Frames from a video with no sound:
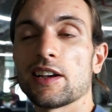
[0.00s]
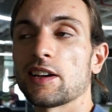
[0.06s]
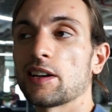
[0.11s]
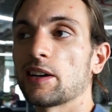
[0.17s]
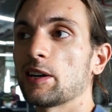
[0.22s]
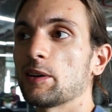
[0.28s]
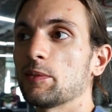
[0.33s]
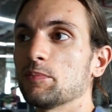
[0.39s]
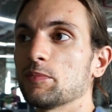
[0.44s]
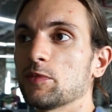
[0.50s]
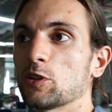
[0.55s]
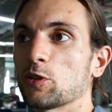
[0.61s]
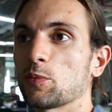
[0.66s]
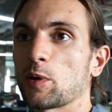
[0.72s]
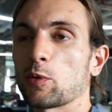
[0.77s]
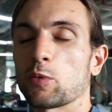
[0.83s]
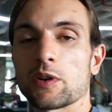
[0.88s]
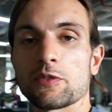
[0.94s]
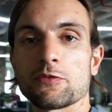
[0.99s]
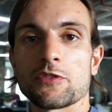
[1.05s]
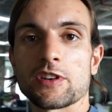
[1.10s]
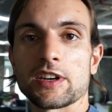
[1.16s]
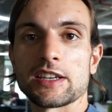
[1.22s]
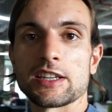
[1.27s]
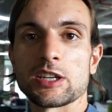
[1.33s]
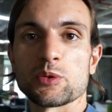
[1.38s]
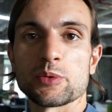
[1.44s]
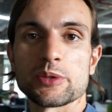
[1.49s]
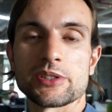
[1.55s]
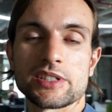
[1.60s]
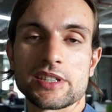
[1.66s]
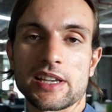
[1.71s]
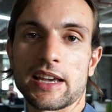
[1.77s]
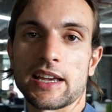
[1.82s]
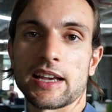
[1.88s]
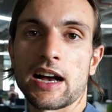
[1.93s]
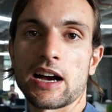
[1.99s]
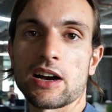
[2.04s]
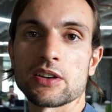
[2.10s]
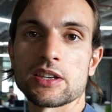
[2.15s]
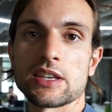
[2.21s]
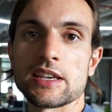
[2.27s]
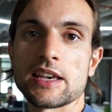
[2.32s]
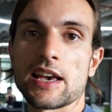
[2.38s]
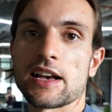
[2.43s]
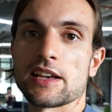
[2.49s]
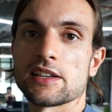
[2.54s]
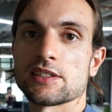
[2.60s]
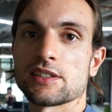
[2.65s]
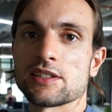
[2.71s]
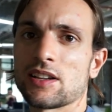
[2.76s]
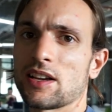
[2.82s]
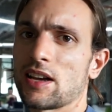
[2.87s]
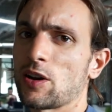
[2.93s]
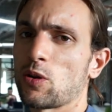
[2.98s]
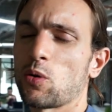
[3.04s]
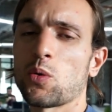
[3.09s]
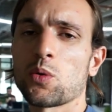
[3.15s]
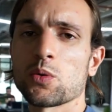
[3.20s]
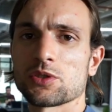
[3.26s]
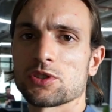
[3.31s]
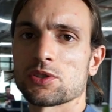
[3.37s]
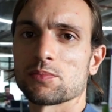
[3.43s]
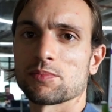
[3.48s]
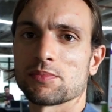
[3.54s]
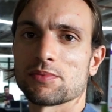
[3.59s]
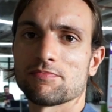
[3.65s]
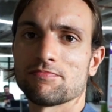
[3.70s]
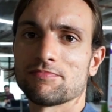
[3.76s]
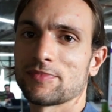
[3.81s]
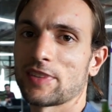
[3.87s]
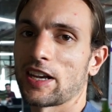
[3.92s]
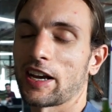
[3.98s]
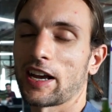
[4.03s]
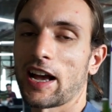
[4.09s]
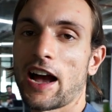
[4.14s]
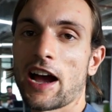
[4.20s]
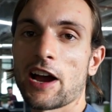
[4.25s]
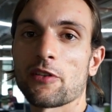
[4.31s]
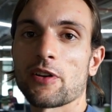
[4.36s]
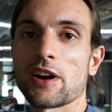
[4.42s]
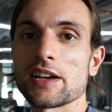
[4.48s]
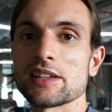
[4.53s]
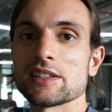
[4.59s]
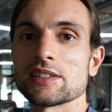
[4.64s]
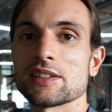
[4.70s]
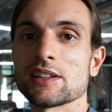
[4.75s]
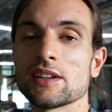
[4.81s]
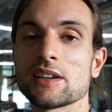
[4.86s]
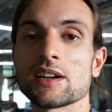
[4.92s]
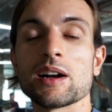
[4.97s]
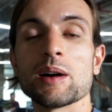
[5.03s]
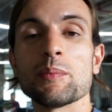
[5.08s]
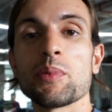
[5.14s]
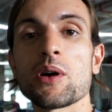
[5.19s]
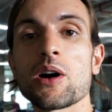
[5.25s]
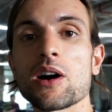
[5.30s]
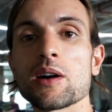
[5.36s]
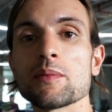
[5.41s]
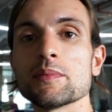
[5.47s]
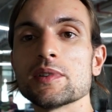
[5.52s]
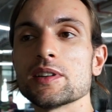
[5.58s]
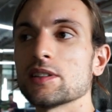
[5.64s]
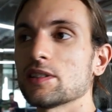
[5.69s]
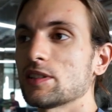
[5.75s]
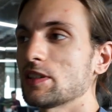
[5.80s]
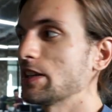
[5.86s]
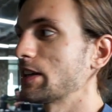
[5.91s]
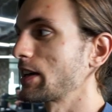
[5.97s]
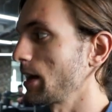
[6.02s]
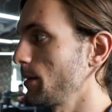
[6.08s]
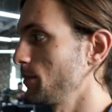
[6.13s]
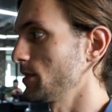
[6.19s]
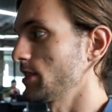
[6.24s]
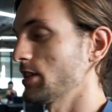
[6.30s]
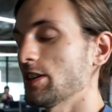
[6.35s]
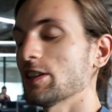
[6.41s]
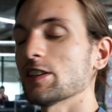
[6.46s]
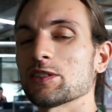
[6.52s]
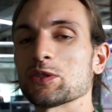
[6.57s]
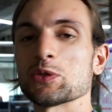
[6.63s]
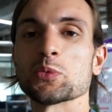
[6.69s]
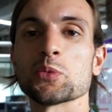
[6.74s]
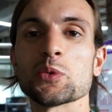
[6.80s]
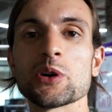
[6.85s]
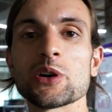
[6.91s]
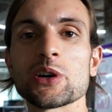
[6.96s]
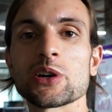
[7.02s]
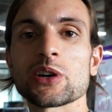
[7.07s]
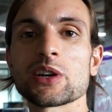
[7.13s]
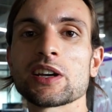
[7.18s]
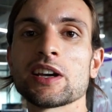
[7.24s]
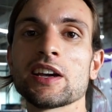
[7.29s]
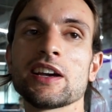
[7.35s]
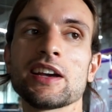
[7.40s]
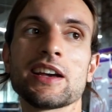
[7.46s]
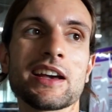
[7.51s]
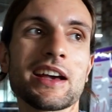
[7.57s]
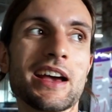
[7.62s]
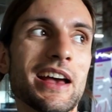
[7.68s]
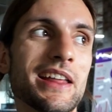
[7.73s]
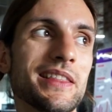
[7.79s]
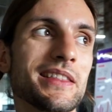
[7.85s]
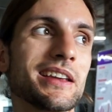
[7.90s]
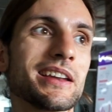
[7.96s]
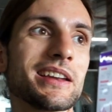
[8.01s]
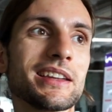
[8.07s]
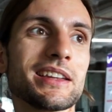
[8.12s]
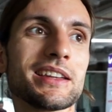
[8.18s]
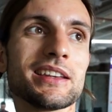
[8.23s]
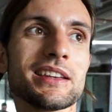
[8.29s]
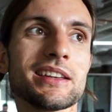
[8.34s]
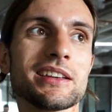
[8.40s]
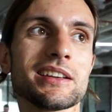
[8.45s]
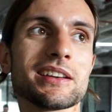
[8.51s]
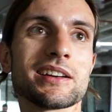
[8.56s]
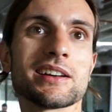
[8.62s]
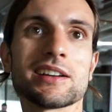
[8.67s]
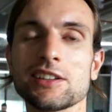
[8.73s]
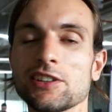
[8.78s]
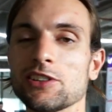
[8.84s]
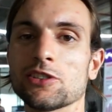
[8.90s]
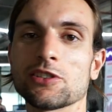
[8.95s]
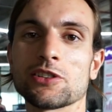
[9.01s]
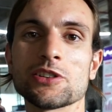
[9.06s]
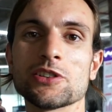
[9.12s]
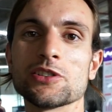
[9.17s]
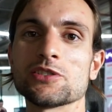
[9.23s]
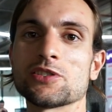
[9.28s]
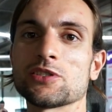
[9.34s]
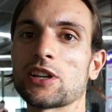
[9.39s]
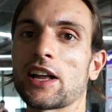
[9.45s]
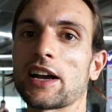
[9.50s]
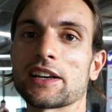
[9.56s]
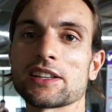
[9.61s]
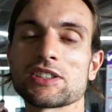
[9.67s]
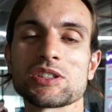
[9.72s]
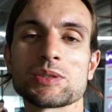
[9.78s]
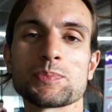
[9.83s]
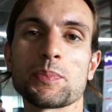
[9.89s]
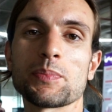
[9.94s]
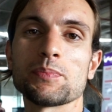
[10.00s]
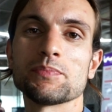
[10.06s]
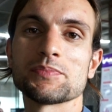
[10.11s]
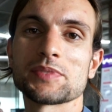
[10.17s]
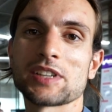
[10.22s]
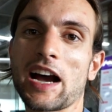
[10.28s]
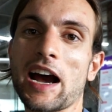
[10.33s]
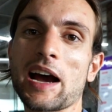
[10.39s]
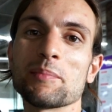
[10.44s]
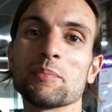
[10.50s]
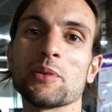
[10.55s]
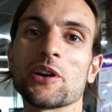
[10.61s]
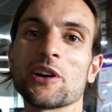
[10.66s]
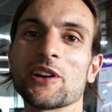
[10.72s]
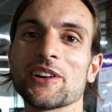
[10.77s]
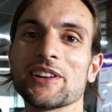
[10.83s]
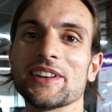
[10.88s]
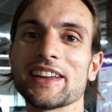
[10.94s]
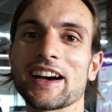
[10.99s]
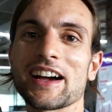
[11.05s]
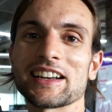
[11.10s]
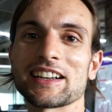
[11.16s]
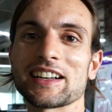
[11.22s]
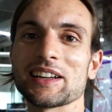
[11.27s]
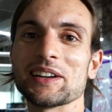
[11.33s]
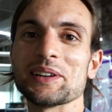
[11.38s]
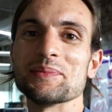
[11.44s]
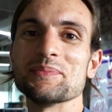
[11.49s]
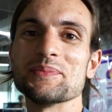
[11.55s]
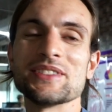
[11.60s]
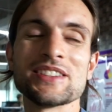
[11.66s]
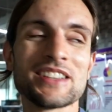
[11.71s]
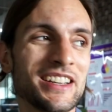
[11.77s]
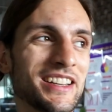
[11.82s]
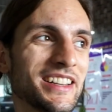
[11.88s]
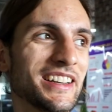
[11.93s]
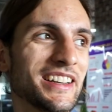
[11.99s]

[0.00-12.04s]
You know, my one friend here was saying how he has an awesome like high-rise apartment. He comes here to work and then he goes to like Sky Bar, nightclubs.